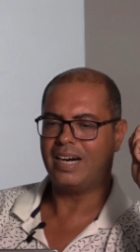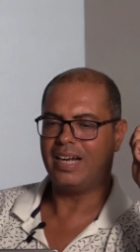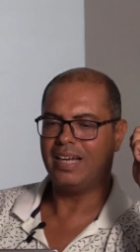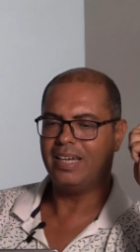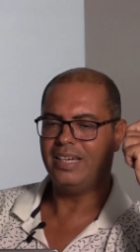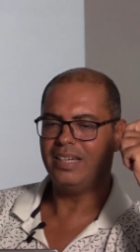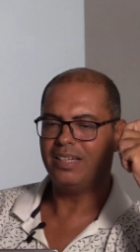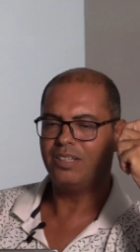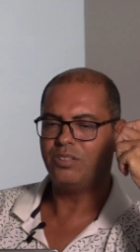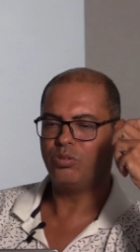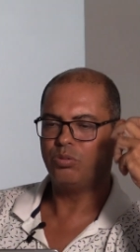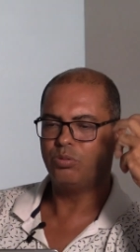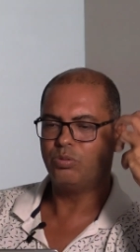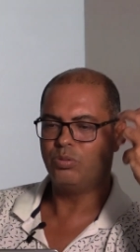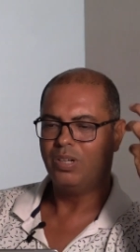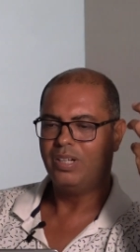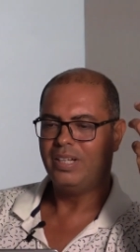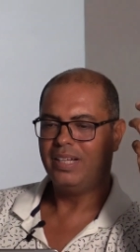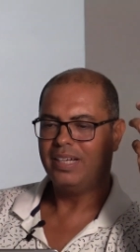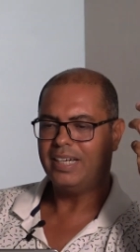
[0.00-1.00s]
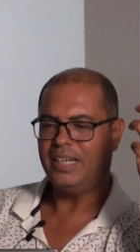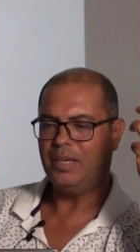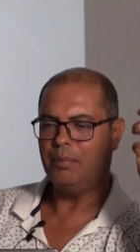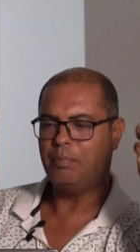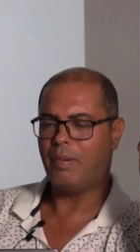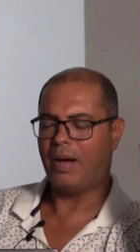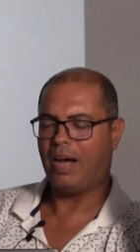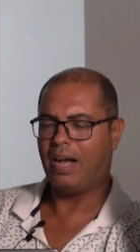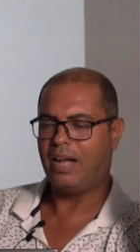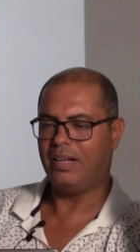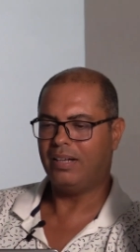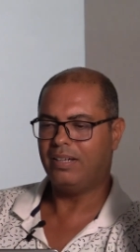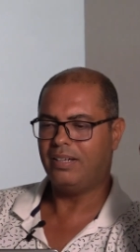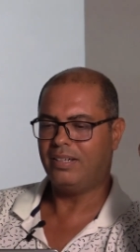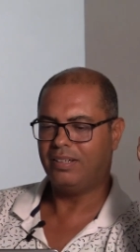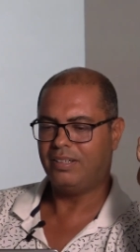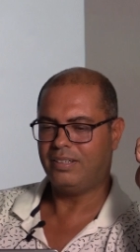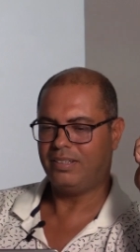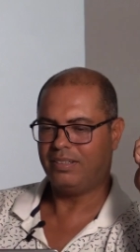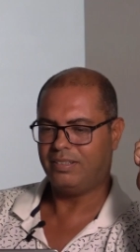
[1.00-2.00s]
trying to keep
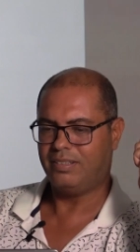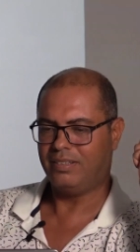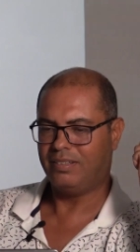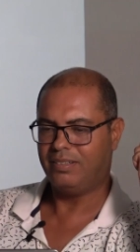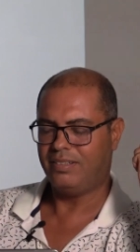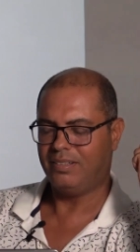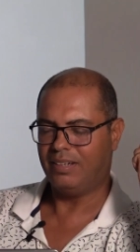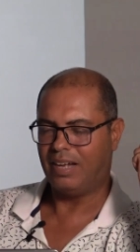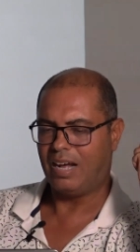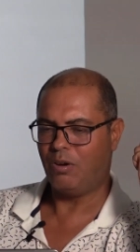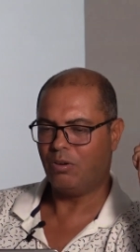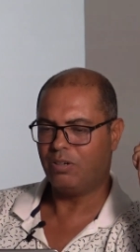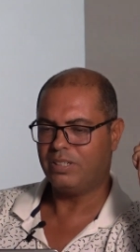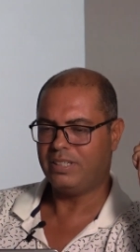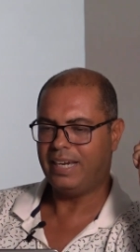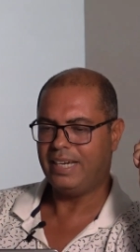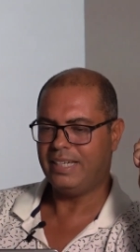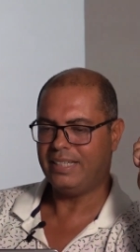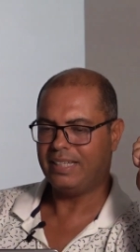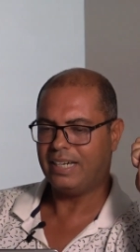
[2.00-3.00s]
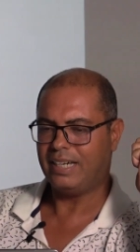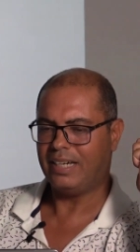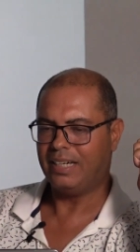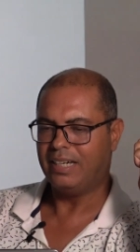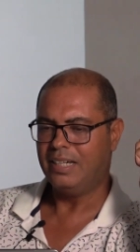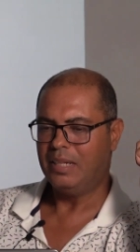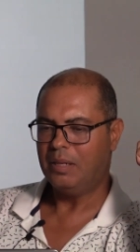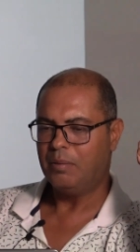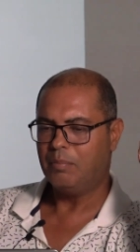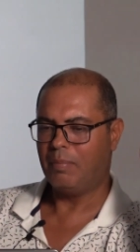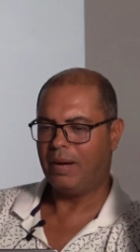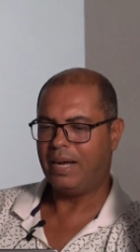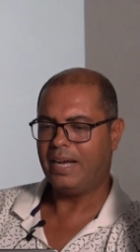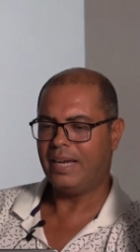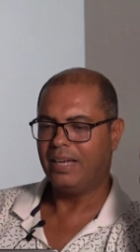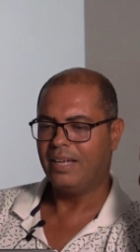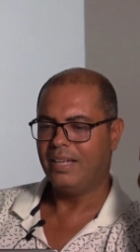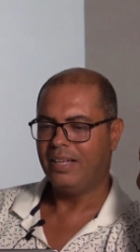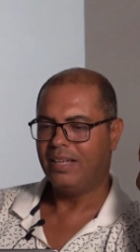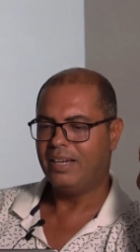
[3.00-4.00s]
our data
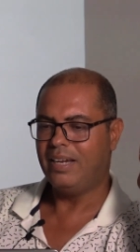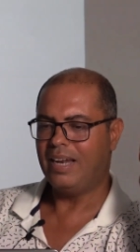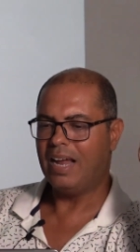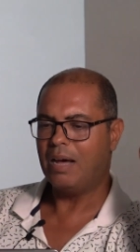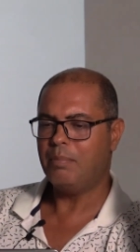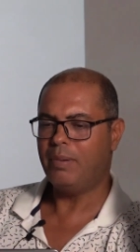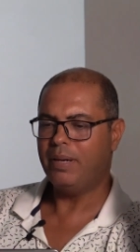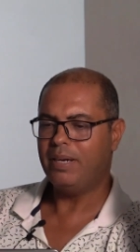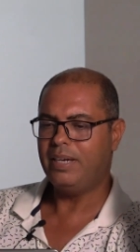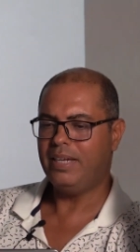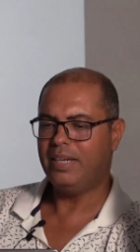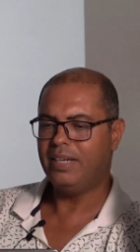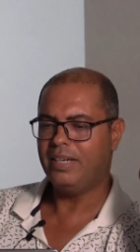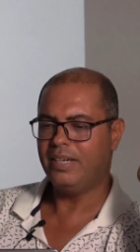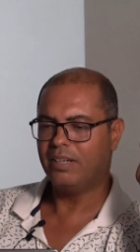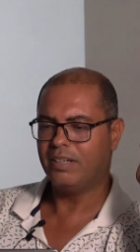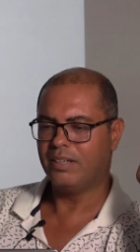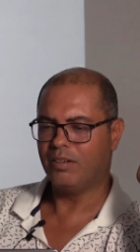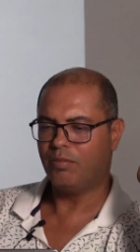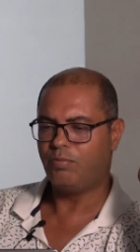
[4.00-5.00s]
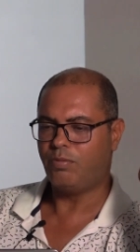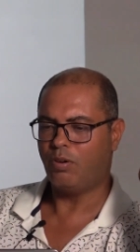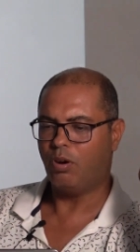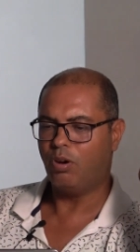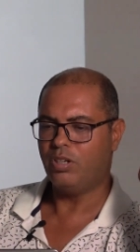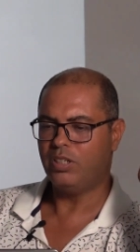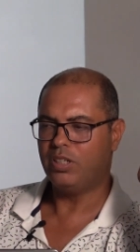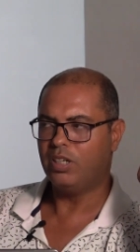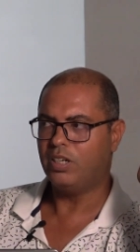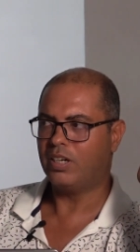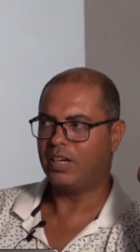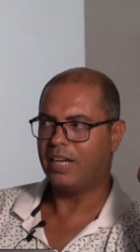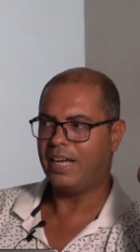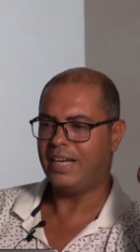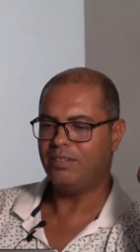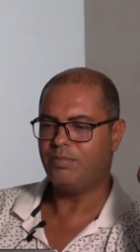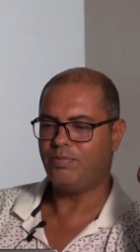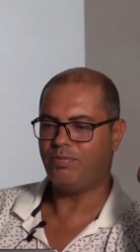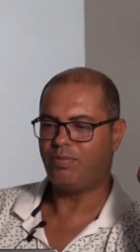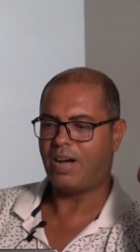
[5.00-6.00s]
by labeling folder
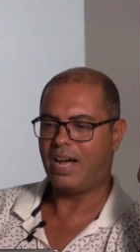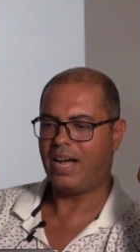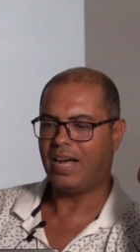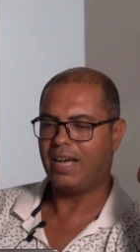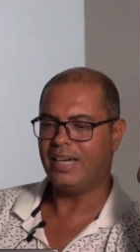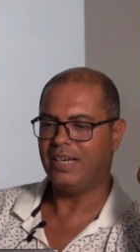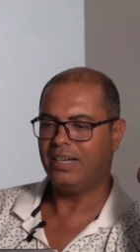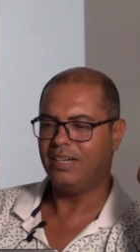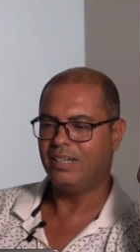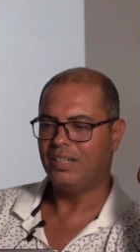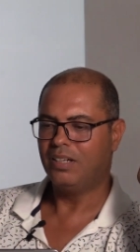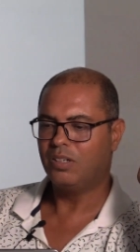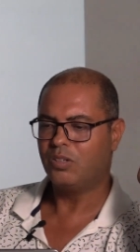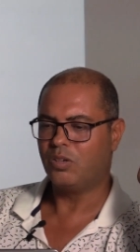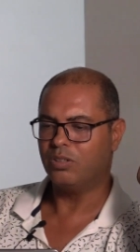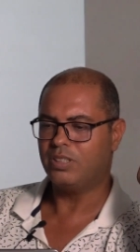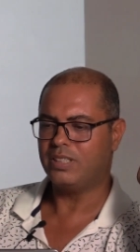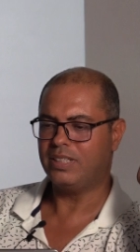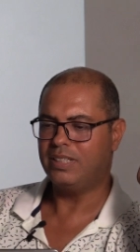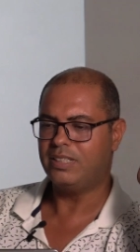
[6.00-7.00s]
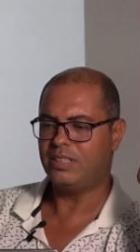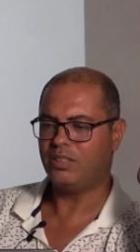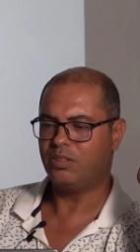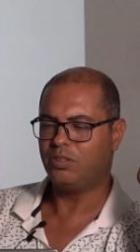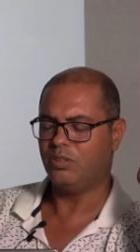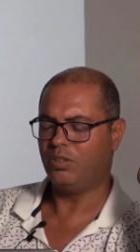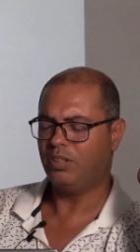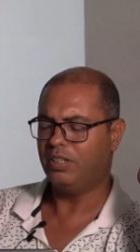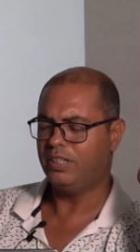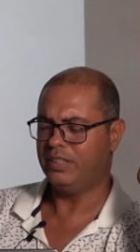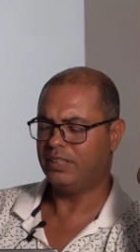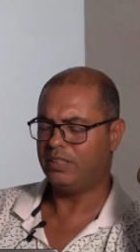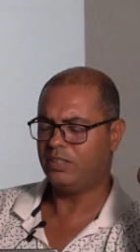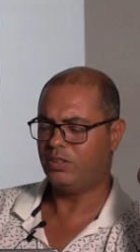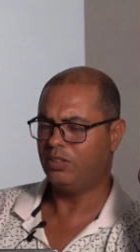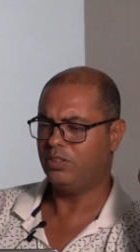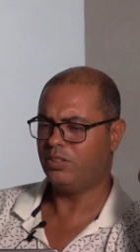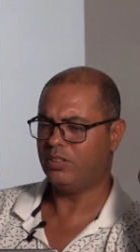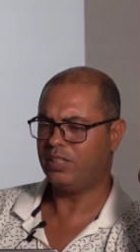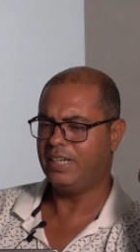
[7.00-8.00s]
and file
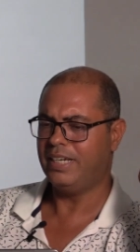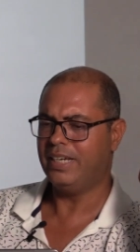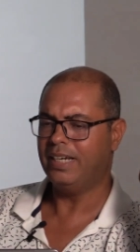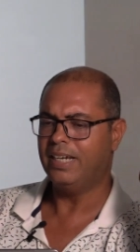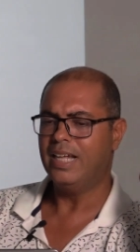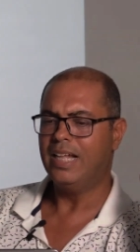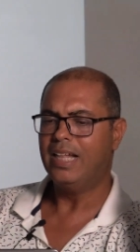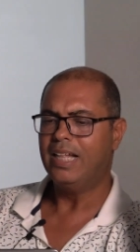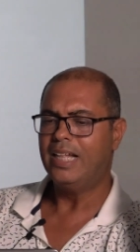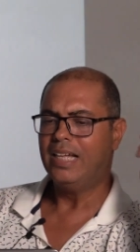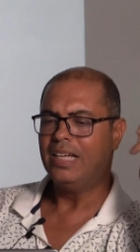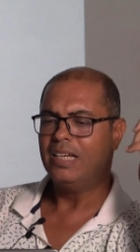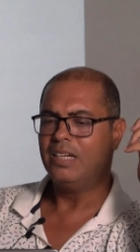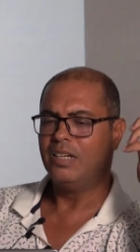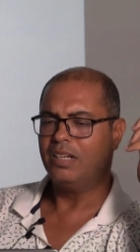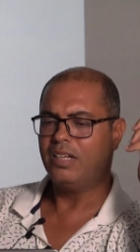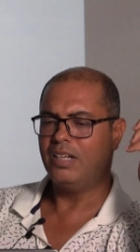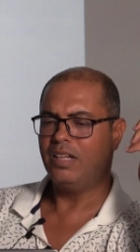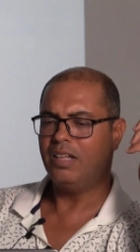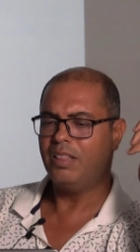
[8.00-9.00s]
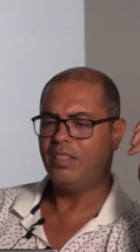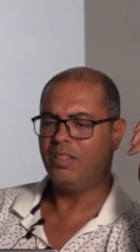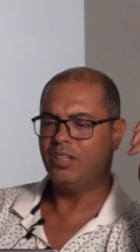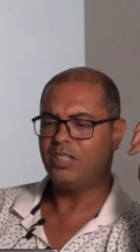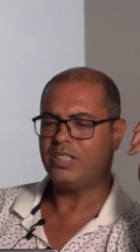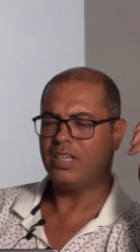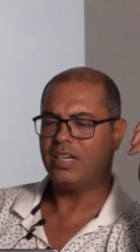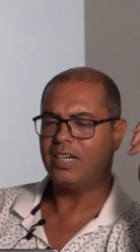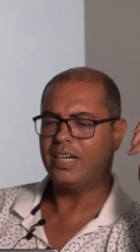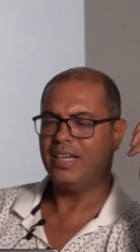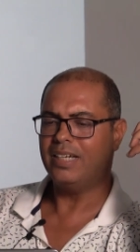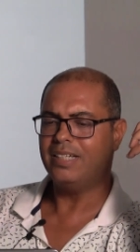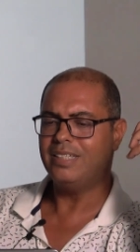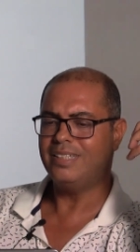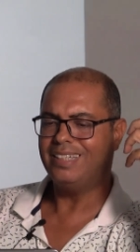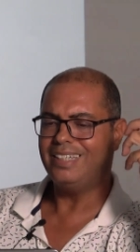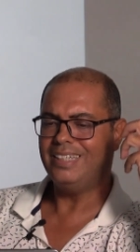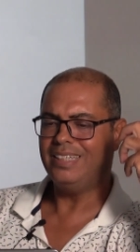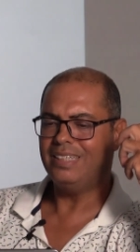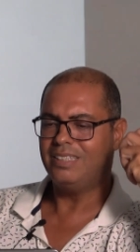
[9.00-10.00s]
consistently. The
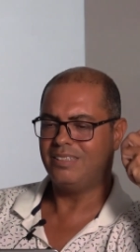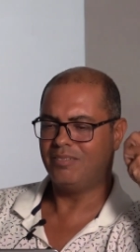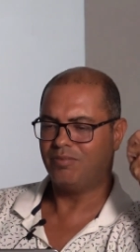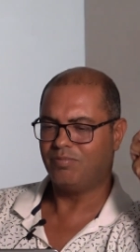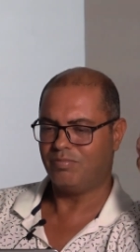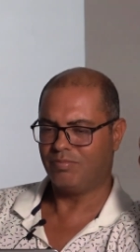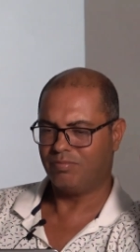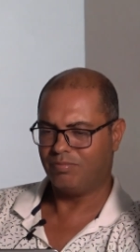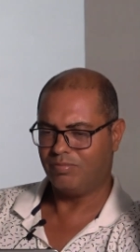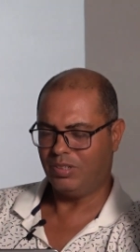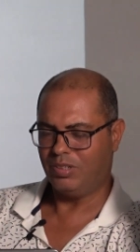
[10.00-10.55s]
second is